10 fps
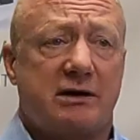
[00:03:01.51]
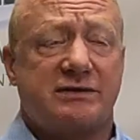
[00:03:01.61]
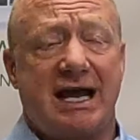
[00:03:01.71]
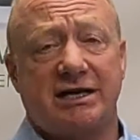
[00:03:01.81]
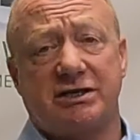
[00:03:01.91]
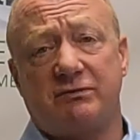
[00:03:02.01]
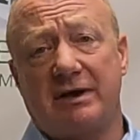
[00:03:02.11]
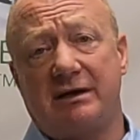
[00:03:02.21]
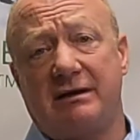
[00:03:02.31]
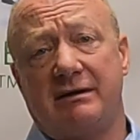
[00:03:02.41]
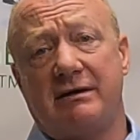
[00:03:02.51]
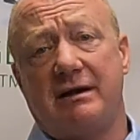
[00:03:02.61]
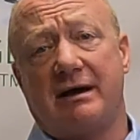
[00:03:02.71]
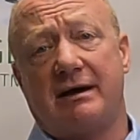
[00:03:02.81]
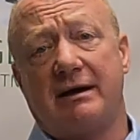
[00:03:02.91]
about was actually
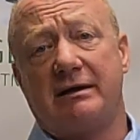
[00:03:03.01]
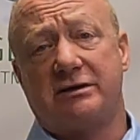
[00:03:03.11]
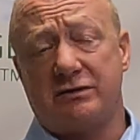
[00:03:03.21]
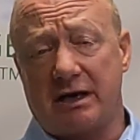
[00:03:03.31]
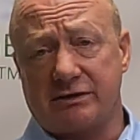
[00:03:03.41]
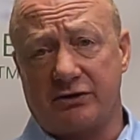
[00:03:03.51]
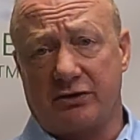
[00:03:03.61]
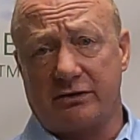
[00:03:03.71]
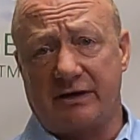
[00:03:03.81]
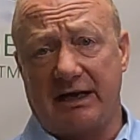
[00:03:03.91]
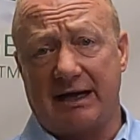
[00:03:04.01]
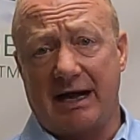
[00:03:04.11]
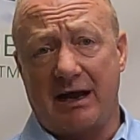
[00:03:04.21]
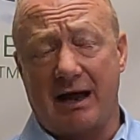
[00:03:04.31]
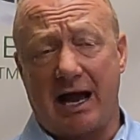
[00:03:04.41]
written in 2013,
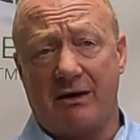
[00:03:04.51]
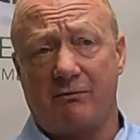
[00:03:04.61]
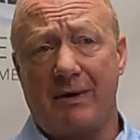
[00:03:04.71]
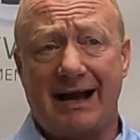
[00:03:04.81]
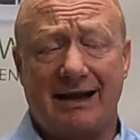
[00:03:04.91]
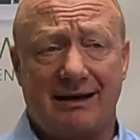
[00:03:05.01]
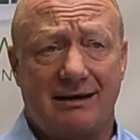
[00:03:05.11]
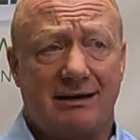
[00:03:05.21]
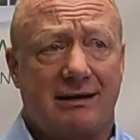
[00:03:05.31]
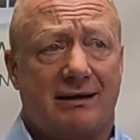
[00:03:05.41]
and I read it